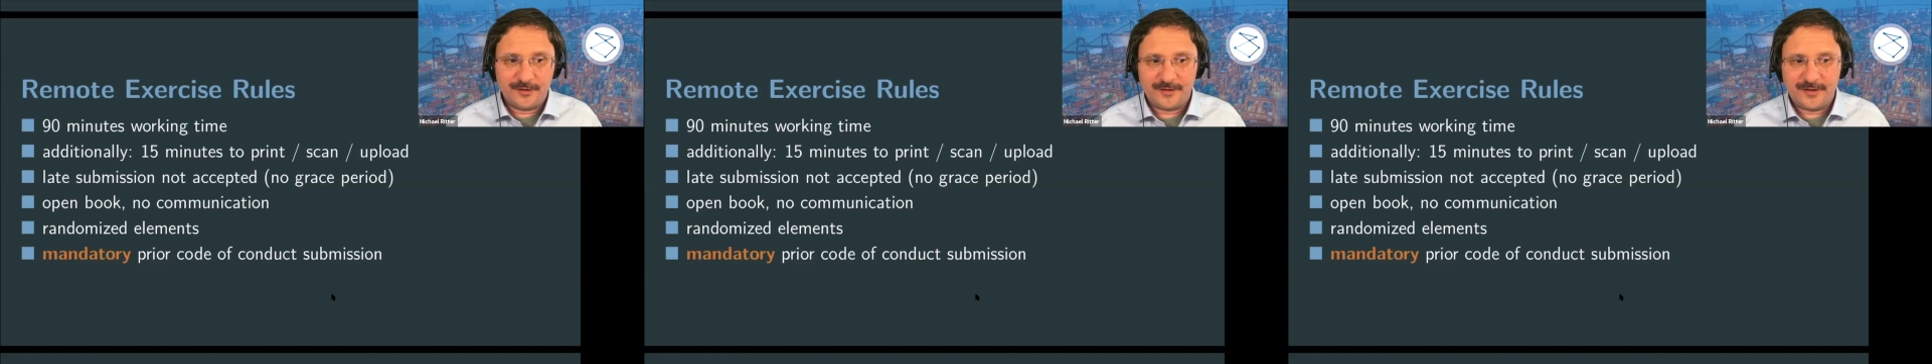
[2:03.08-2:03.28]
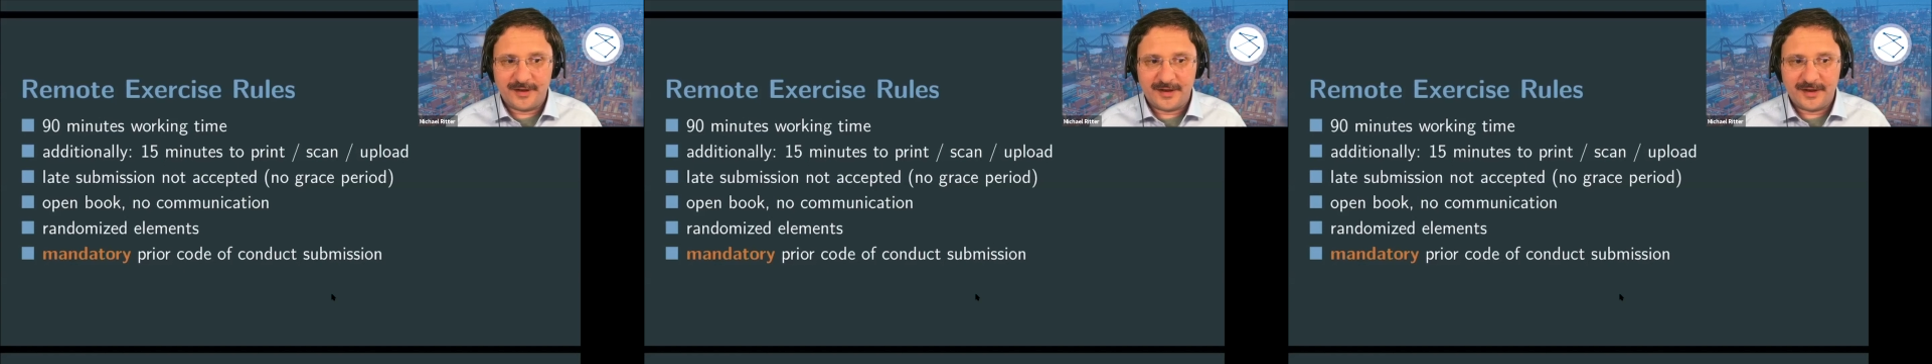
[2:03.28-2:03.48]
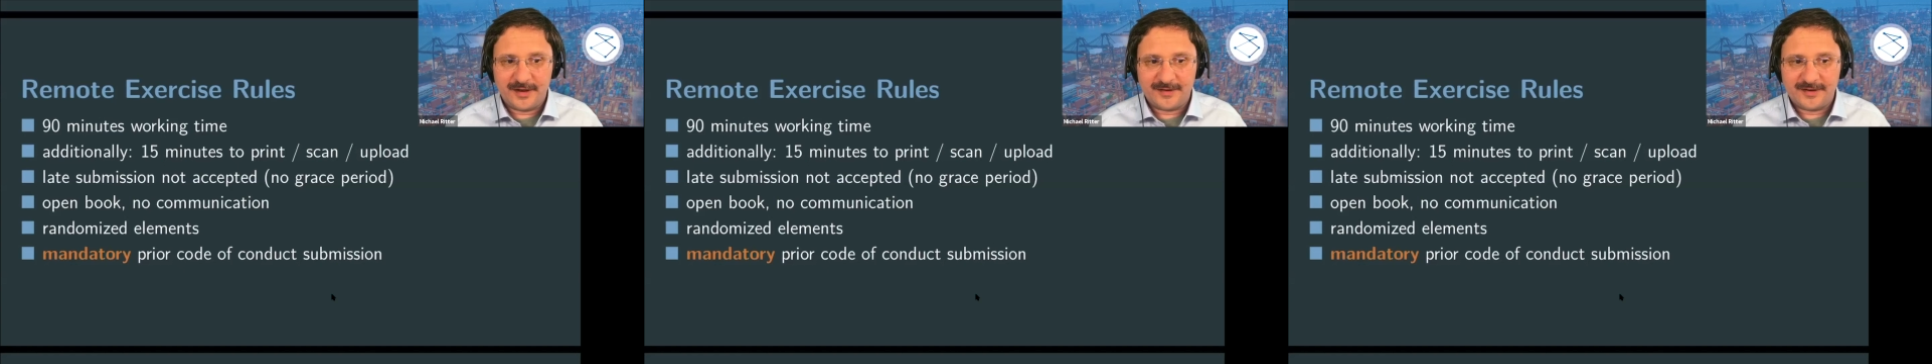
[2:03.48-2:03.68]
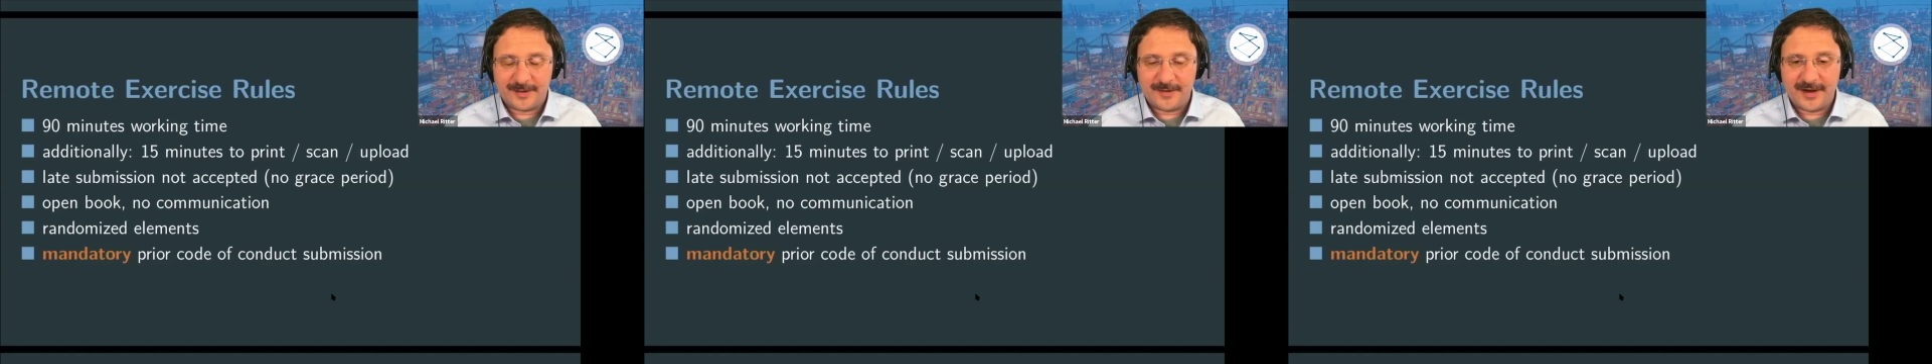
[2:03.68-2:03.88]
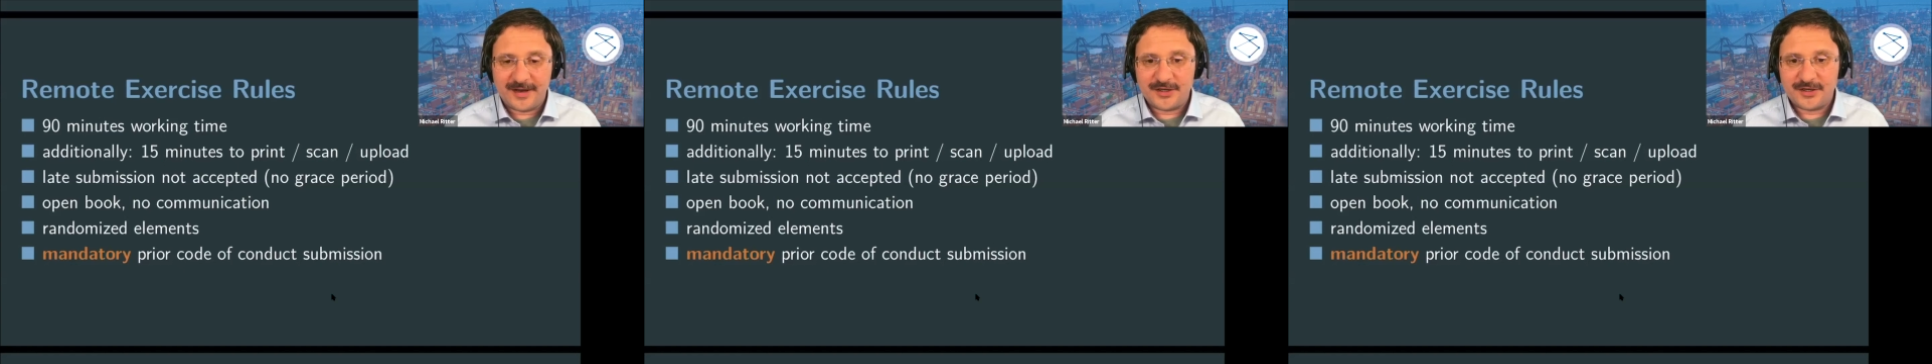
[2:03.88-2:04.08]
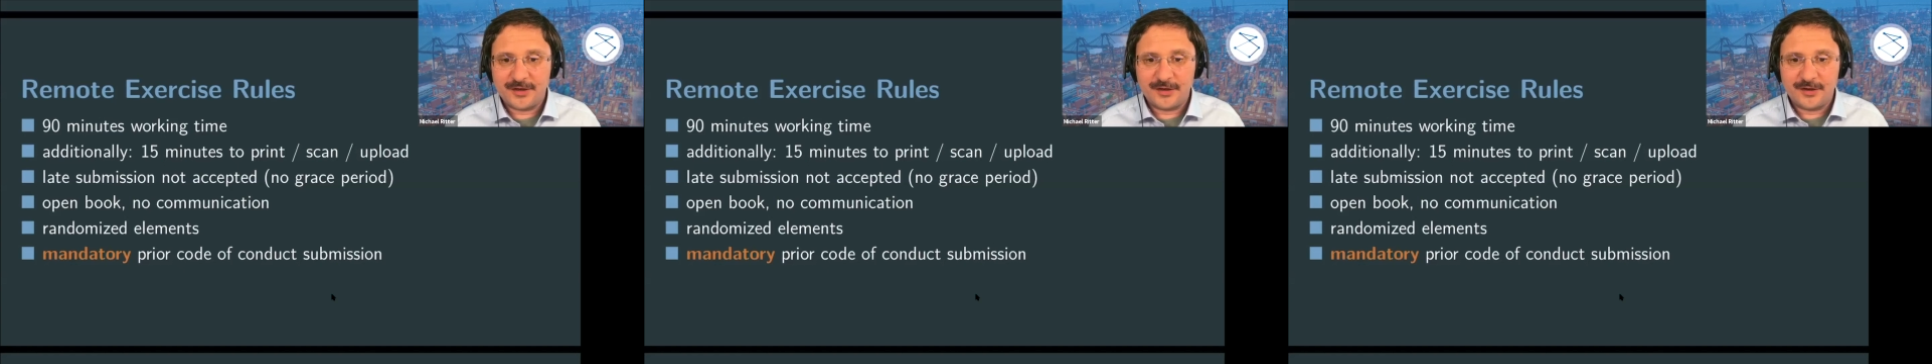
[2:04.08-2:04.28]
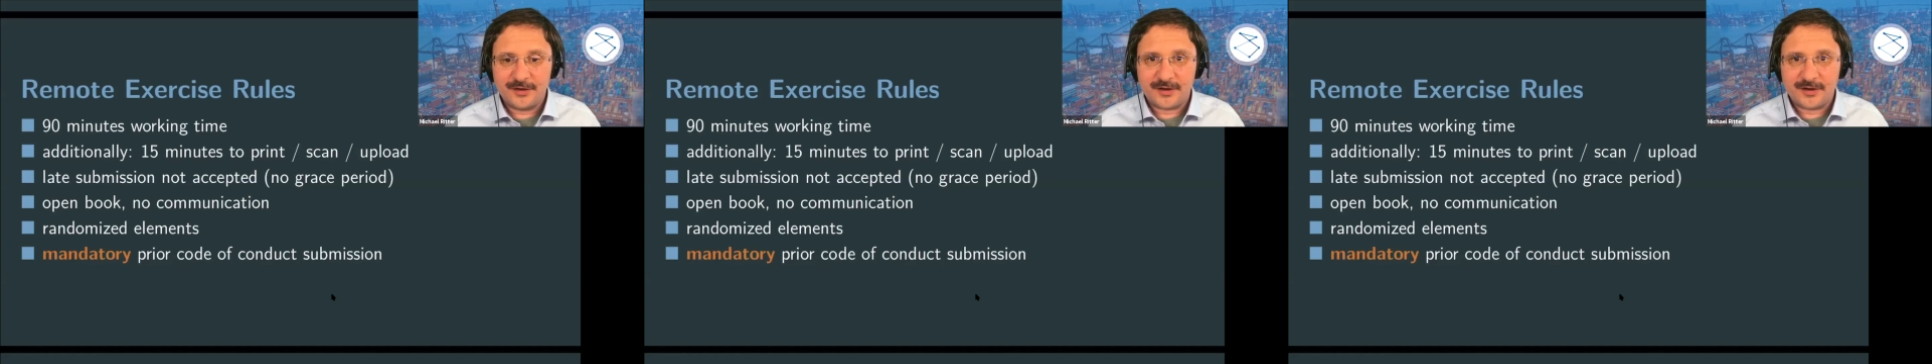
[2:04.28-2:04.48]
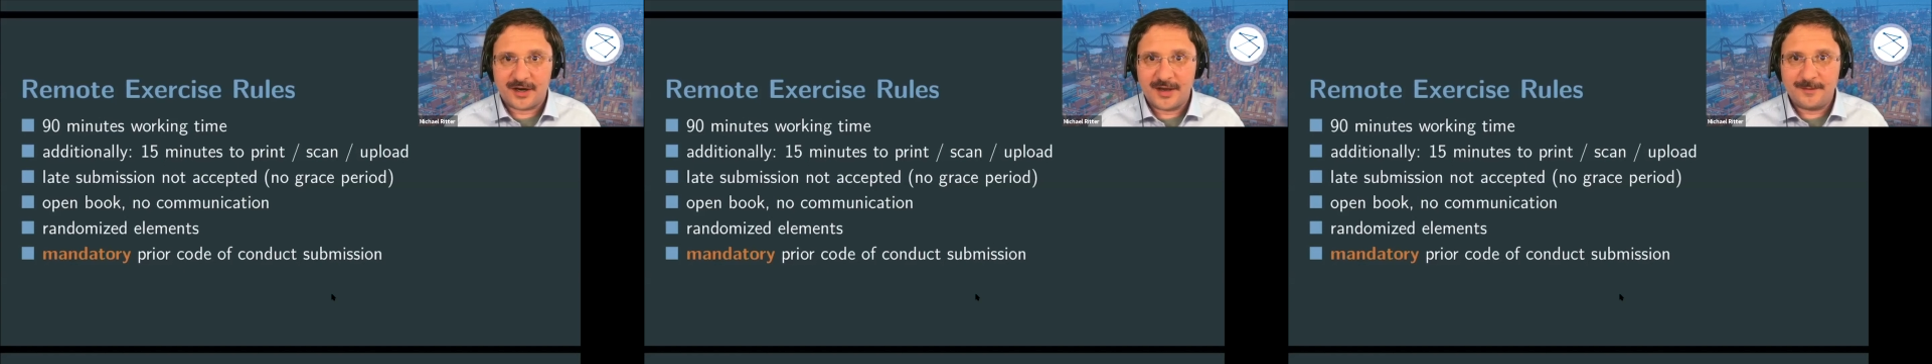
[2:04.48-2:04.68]
the examination
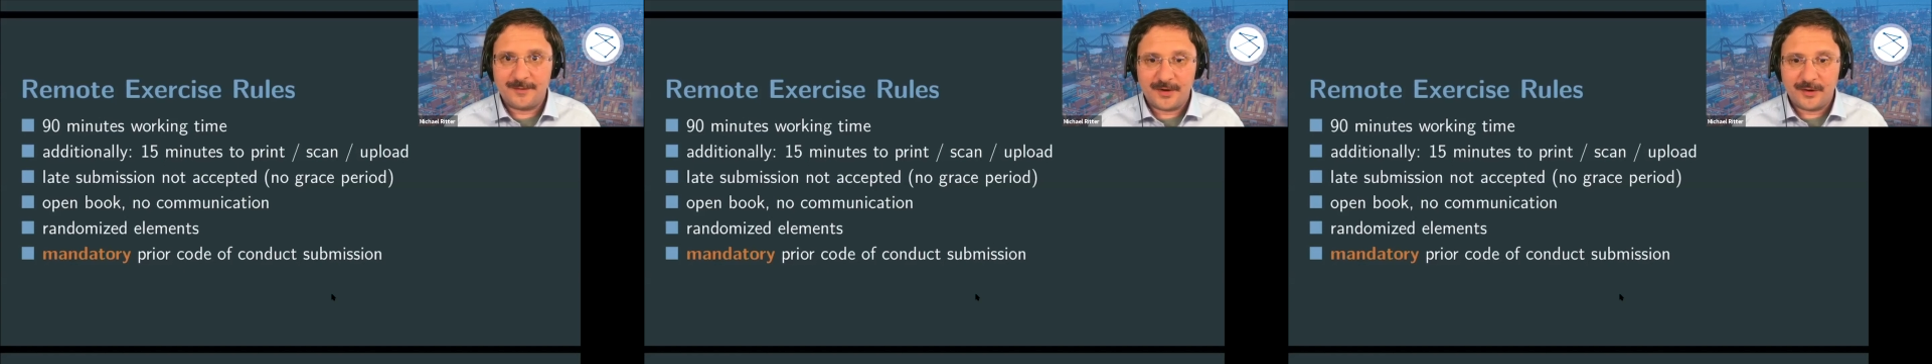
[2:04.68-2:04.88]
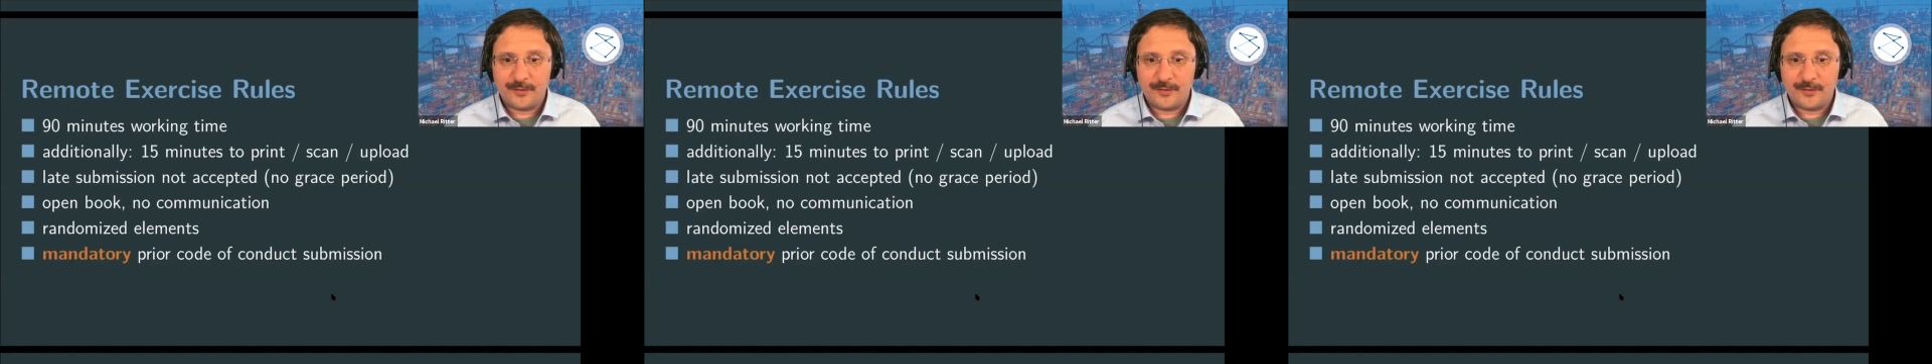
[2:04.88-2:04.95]
time